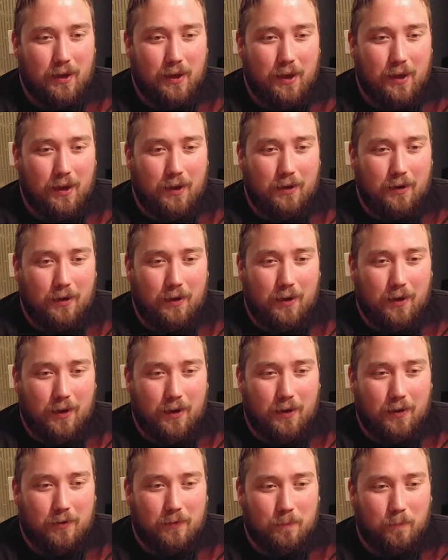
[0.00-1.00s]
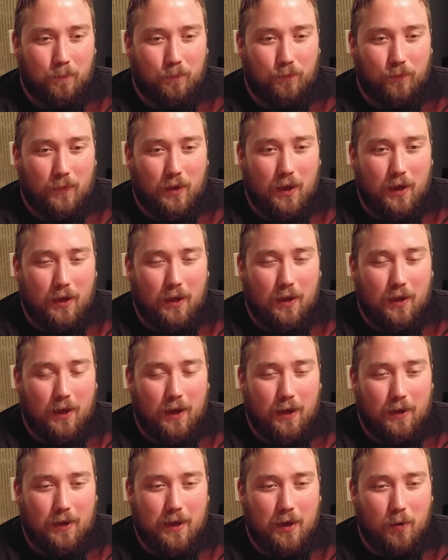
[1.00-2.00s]
And
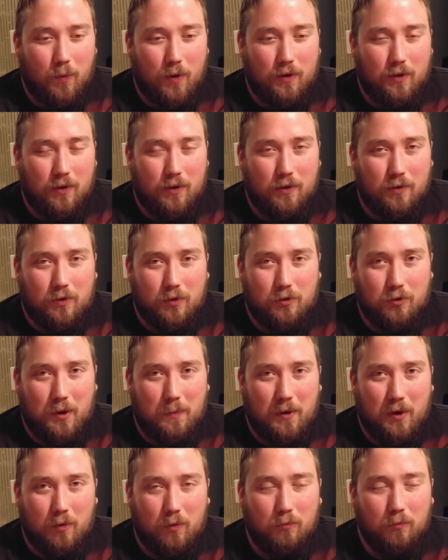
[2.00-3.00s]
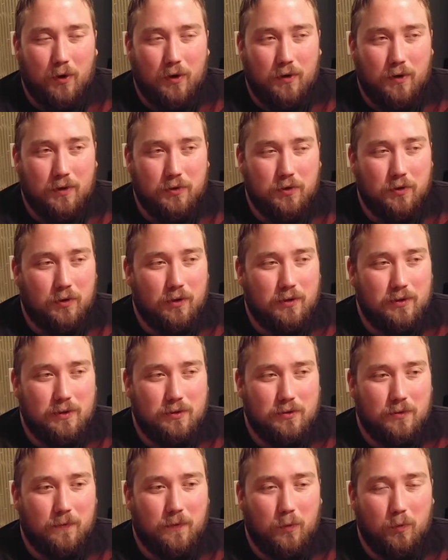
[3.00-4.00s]
I can't wait to try my own rendition, because
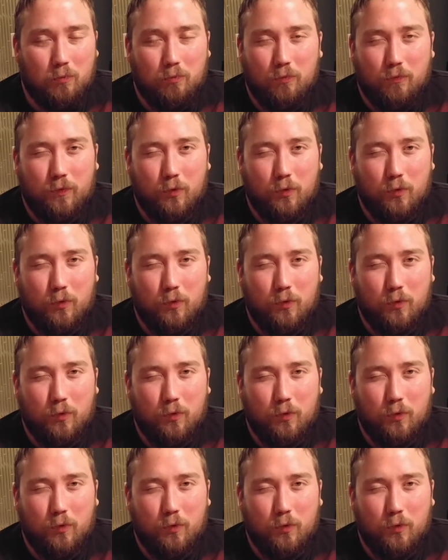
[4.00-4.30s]
there's a few